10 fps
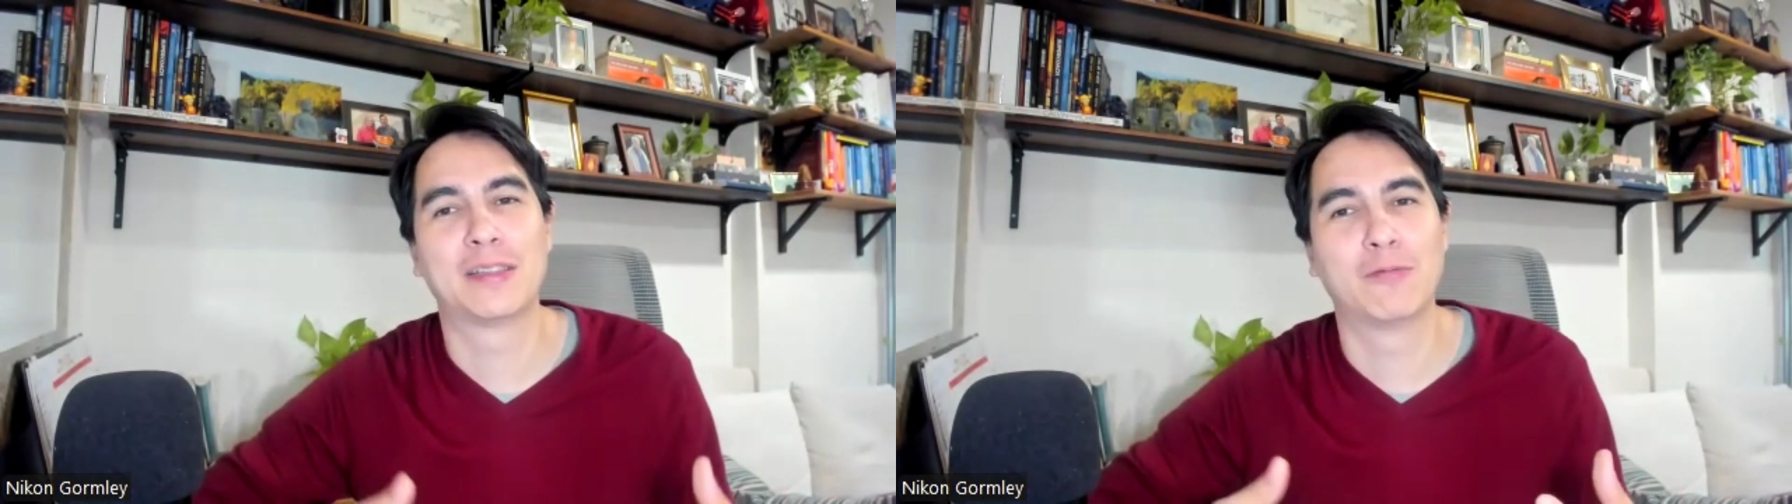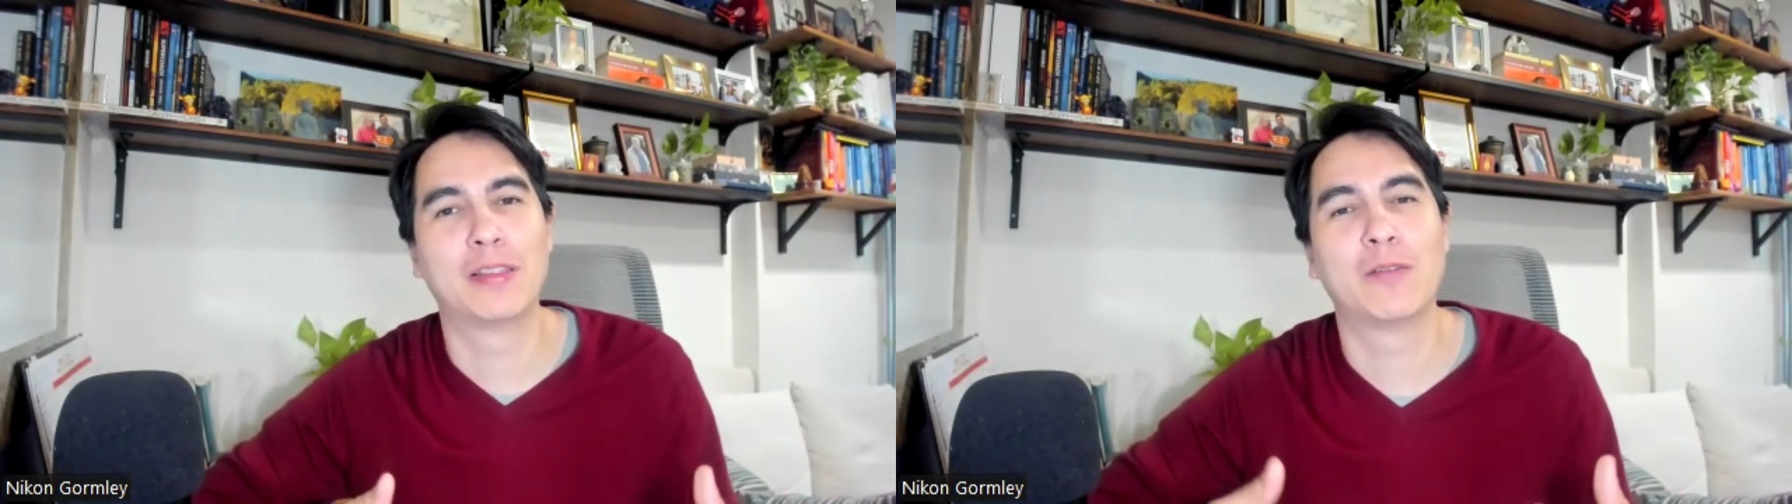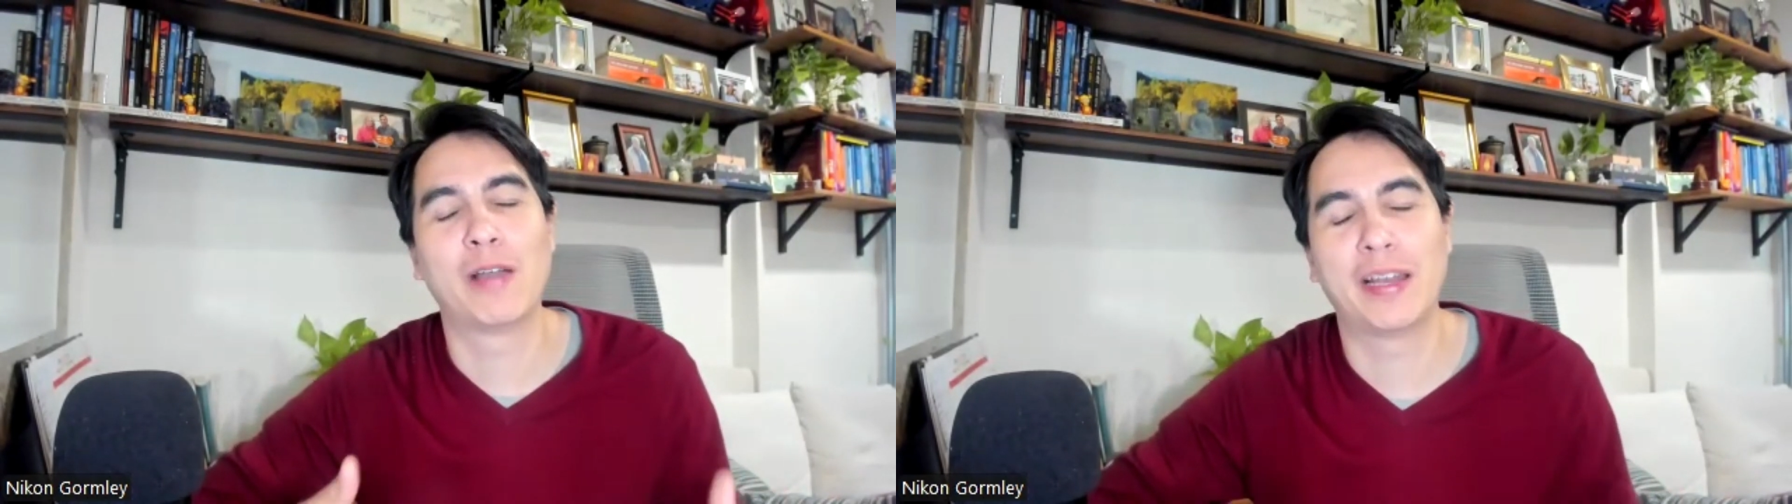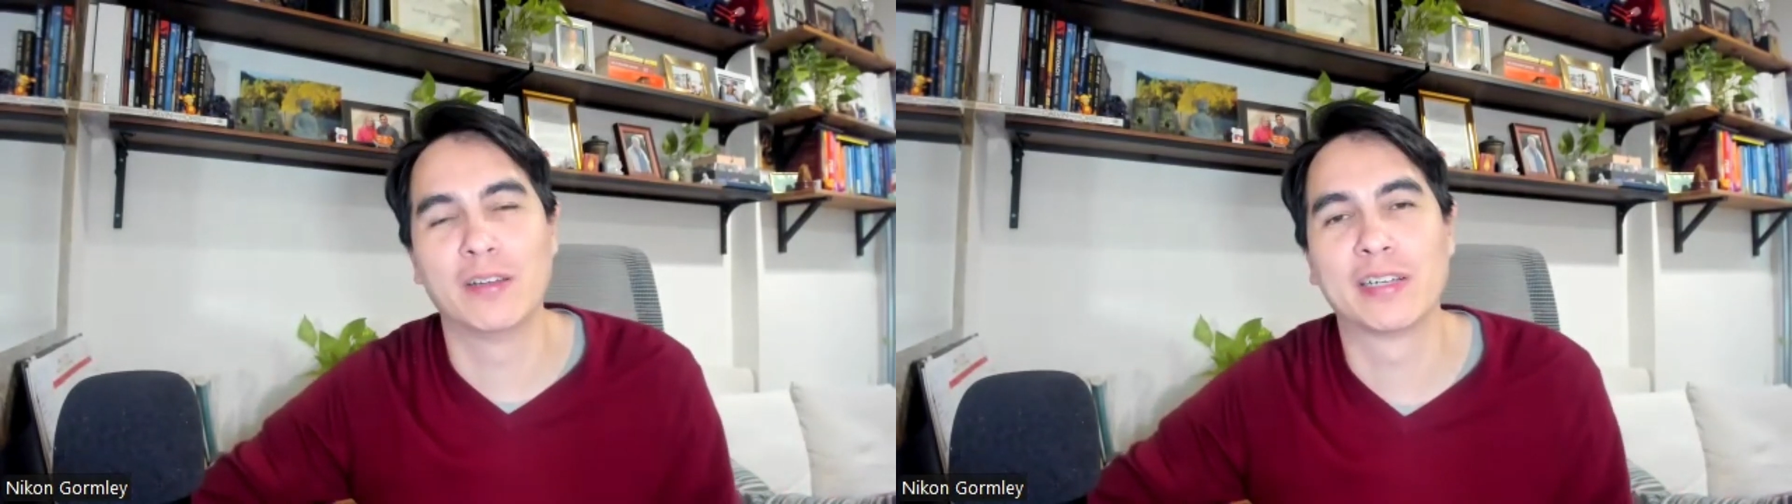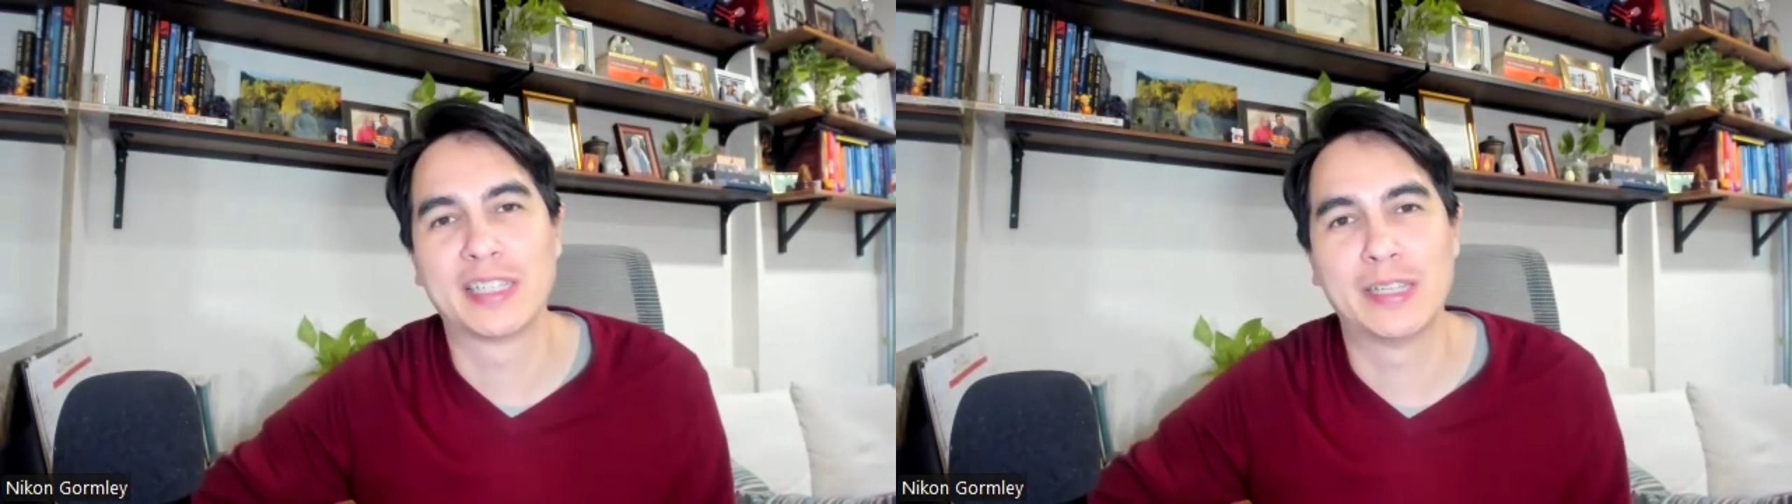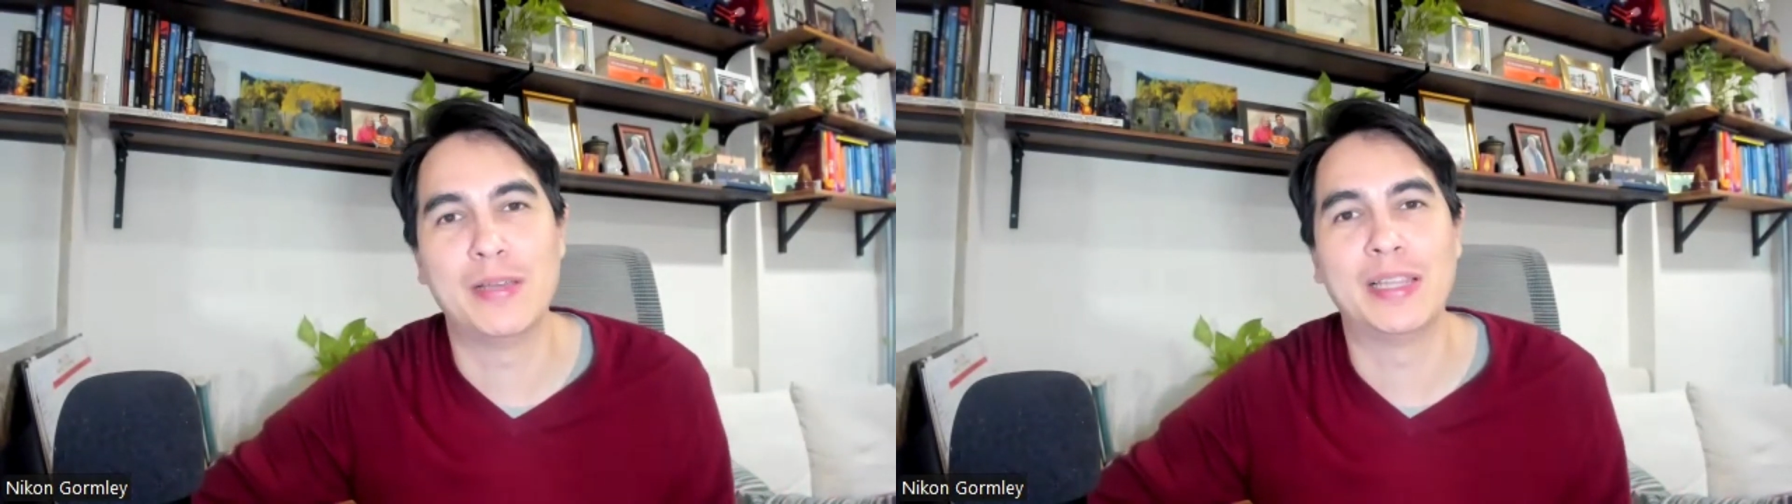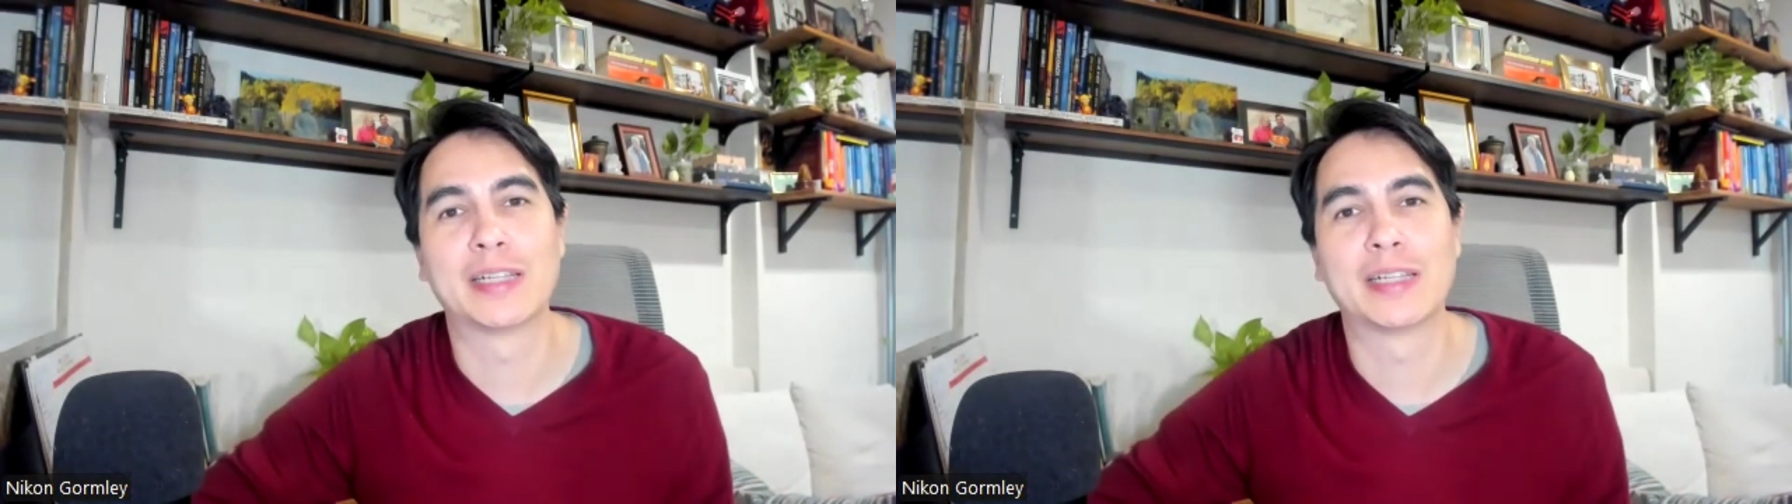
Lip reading: the way it looks to me